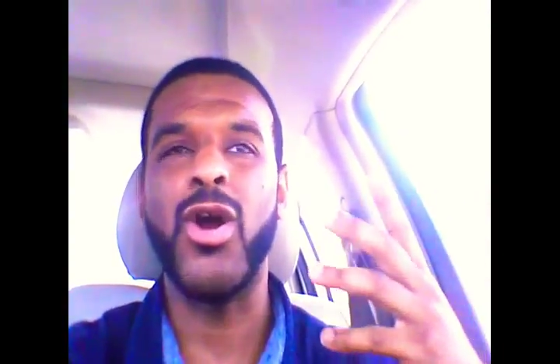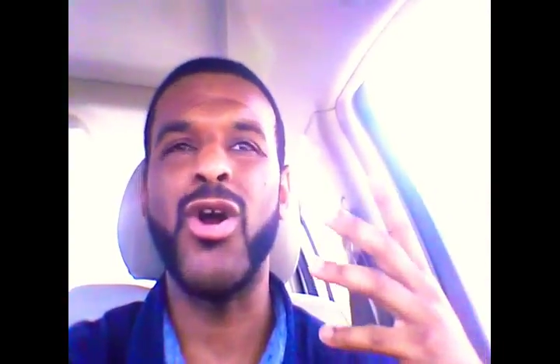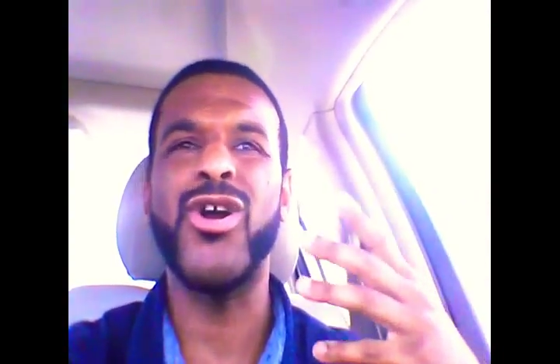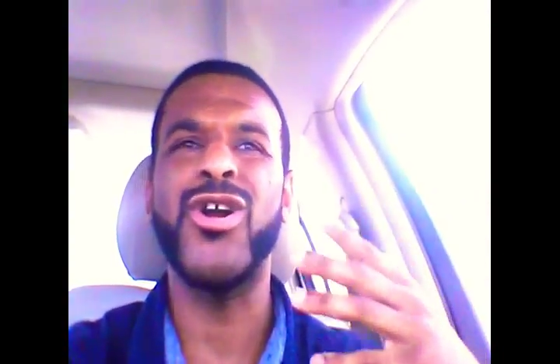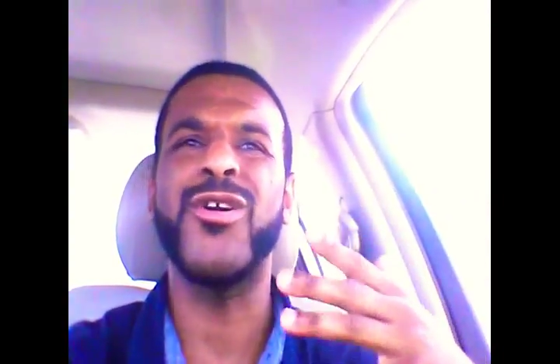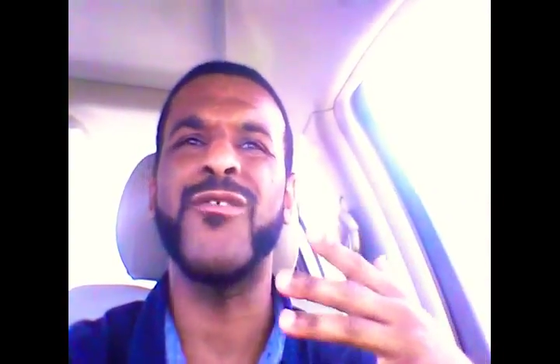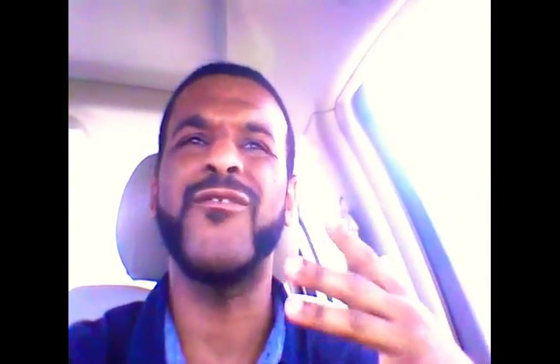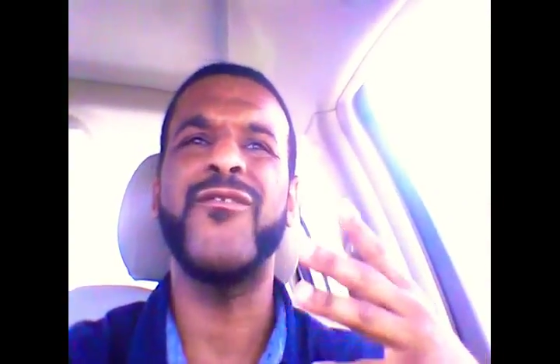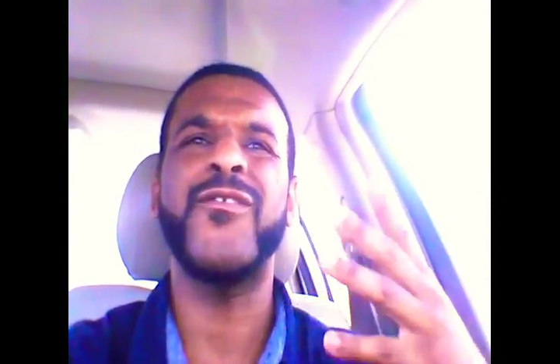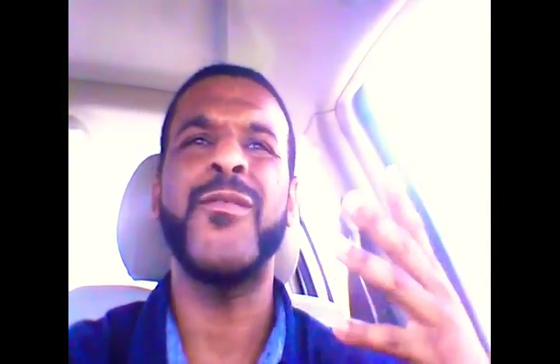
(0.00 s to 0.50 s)

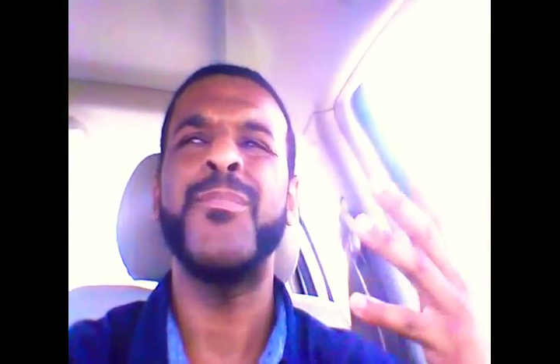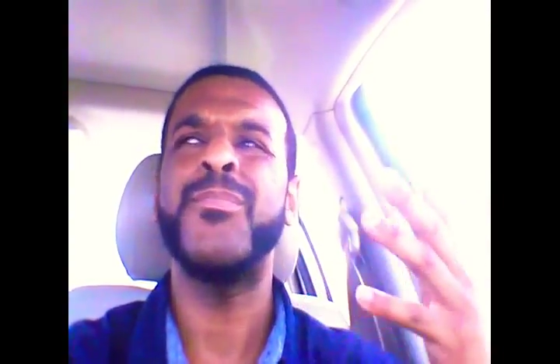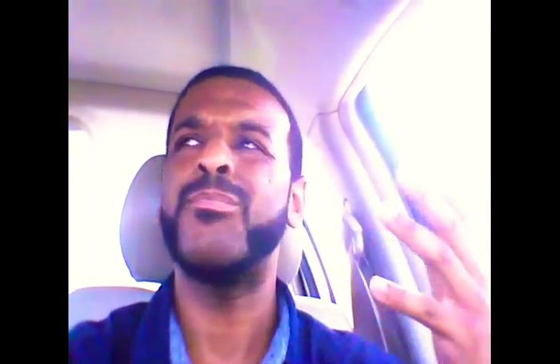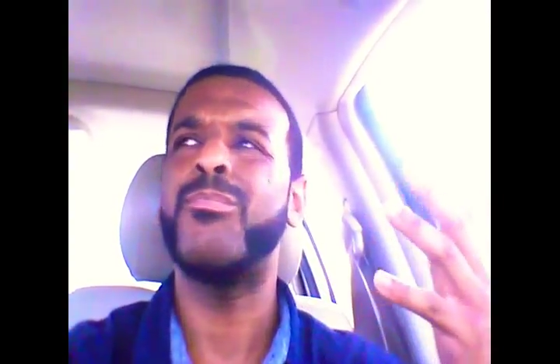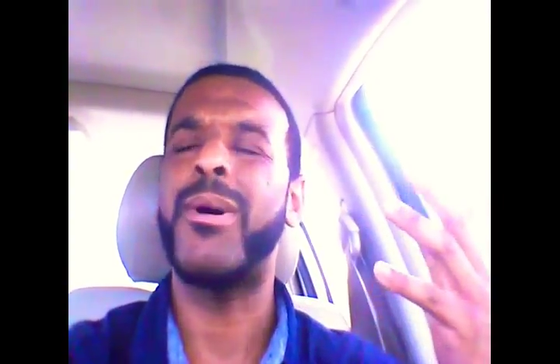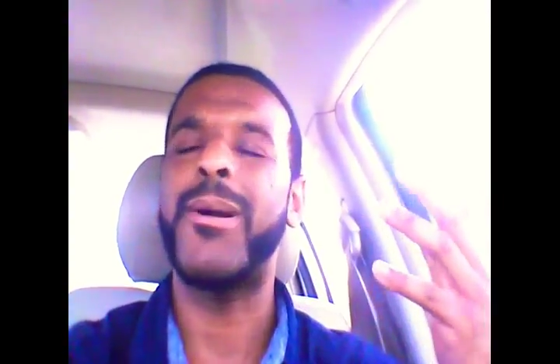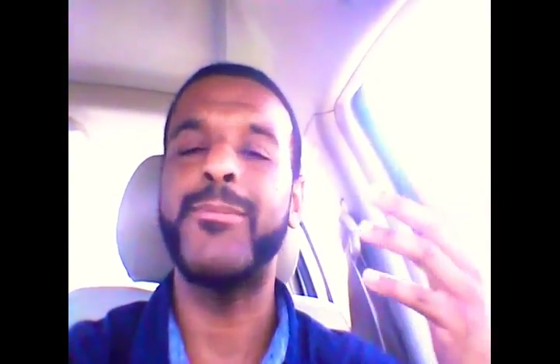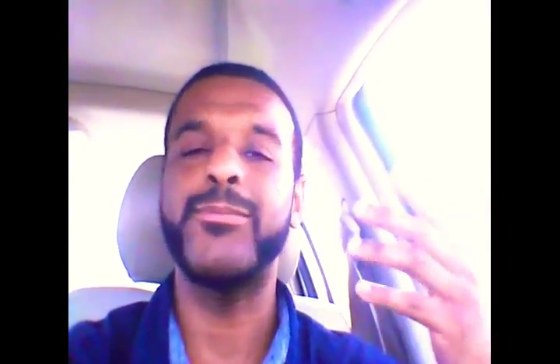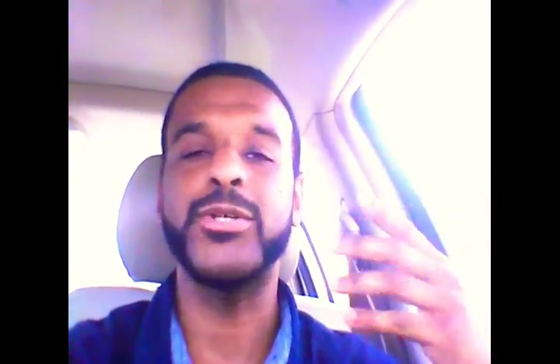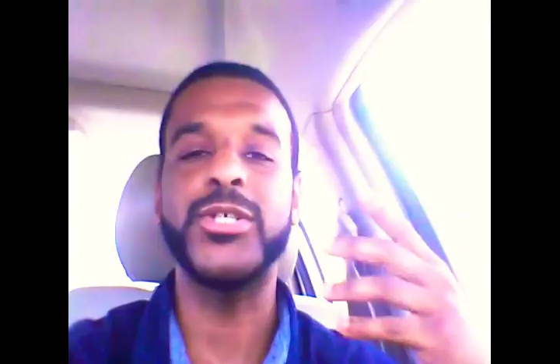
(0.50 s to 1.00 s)
or if
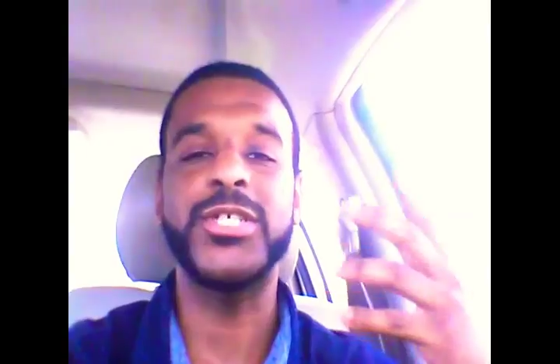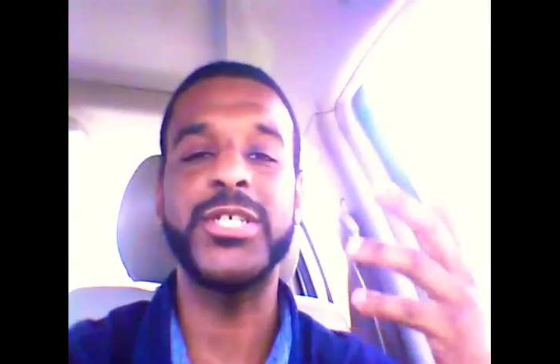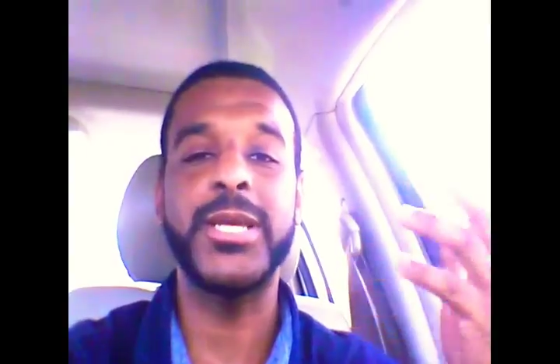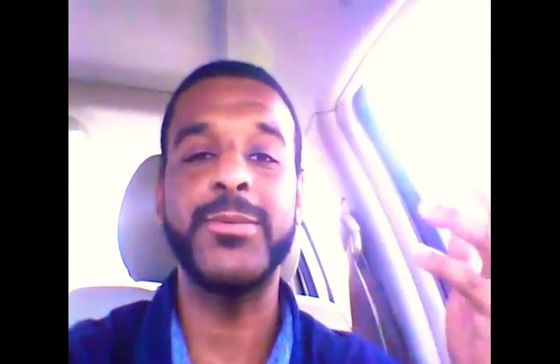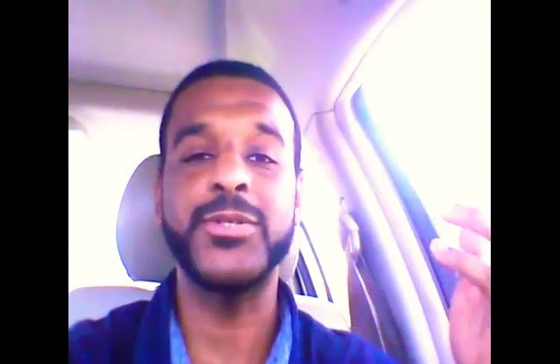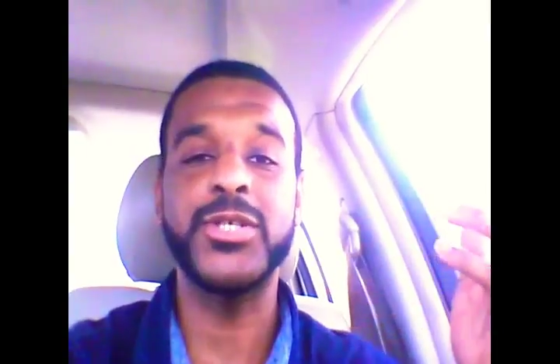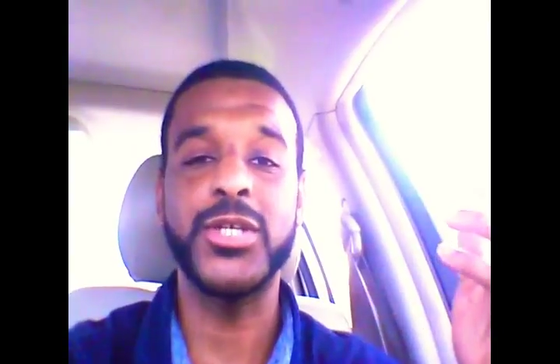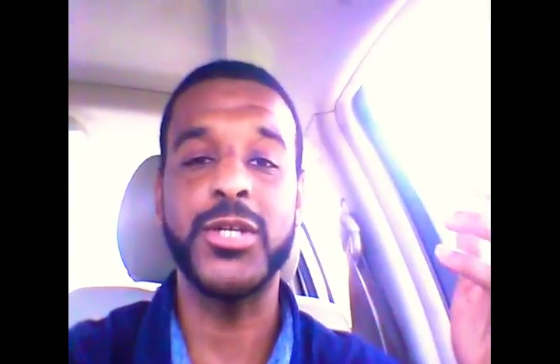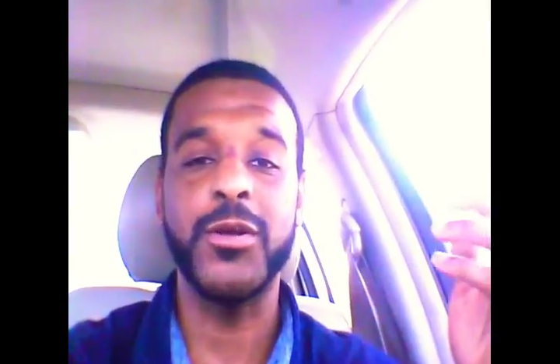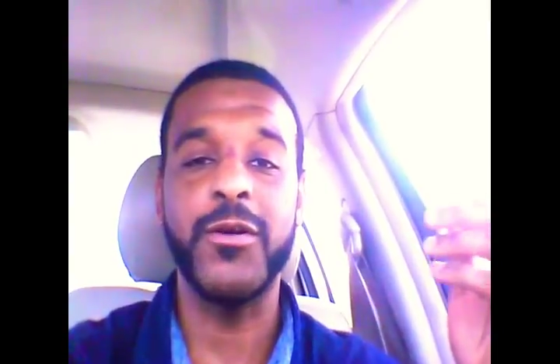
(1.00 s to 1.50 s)
my
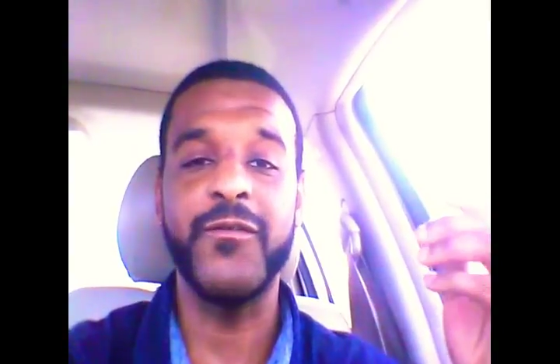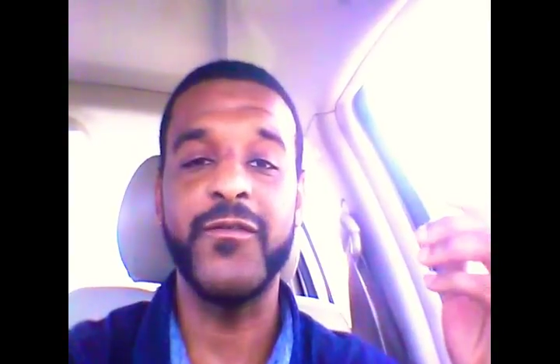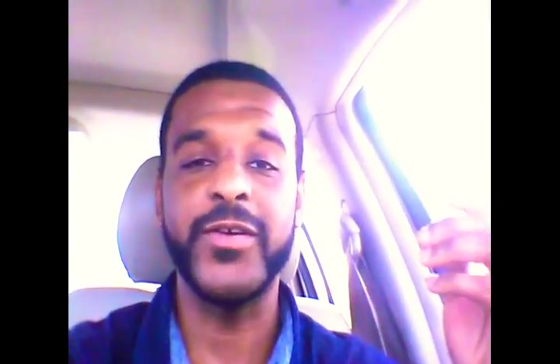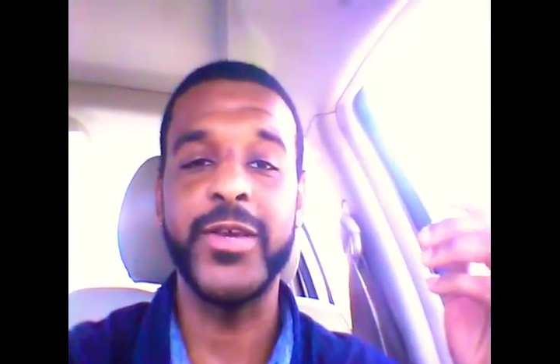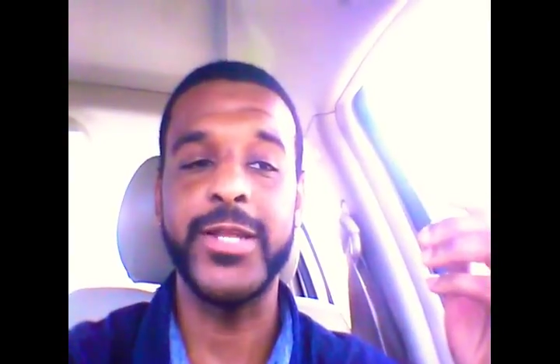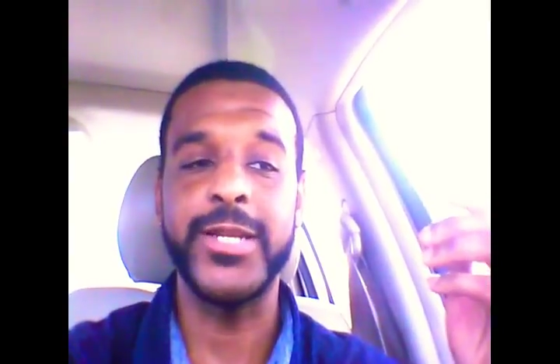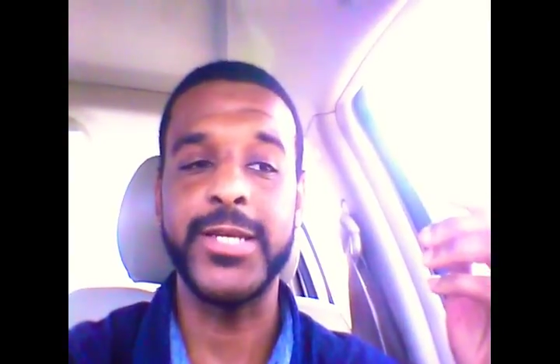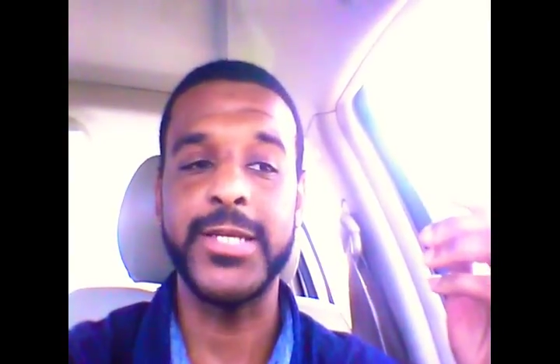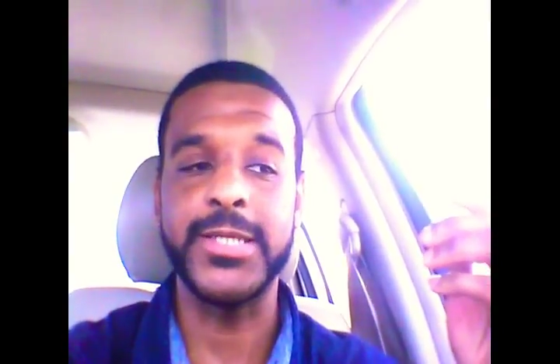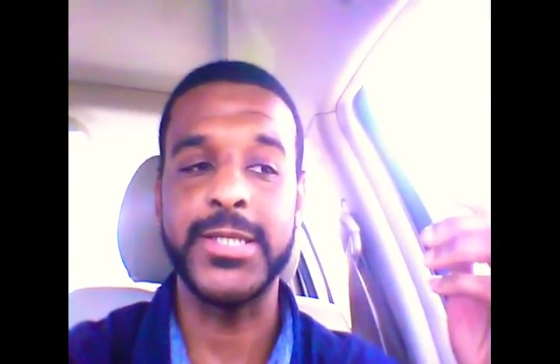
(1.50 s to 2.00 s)
perception of
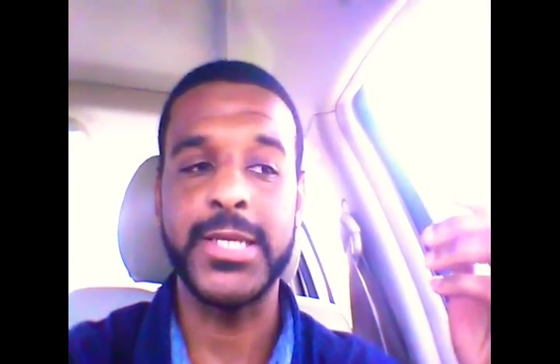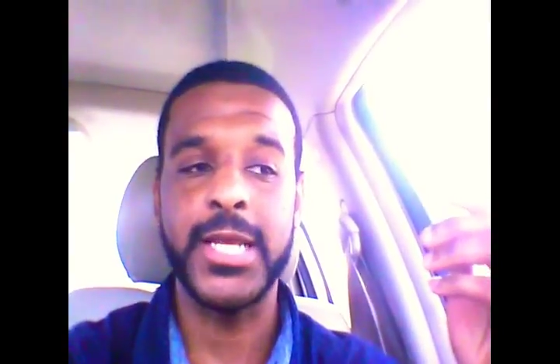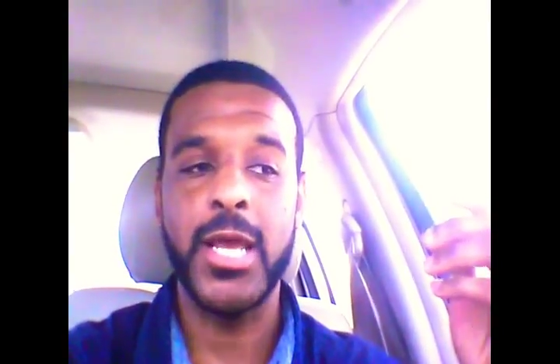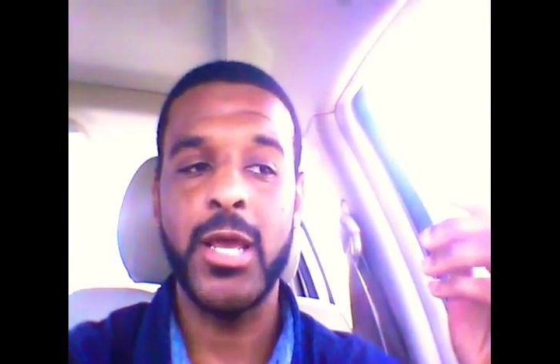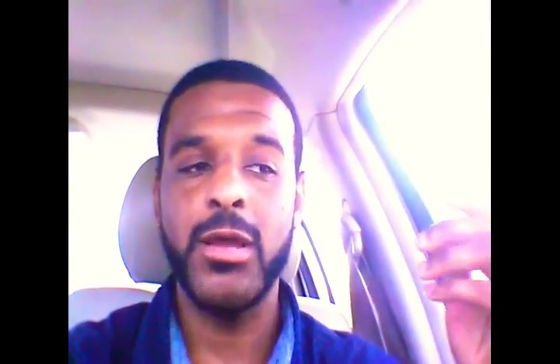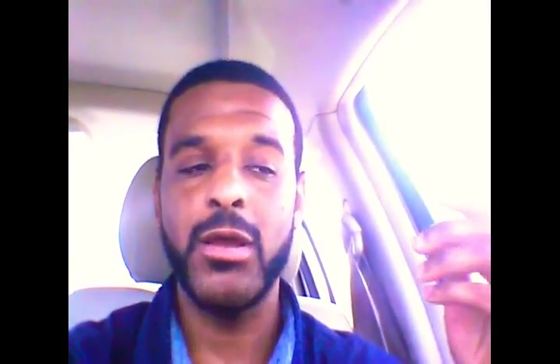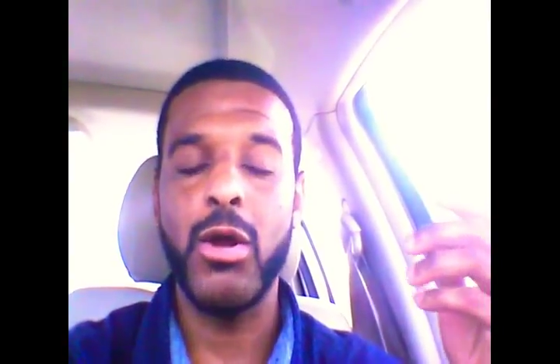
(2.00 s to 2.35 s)
it is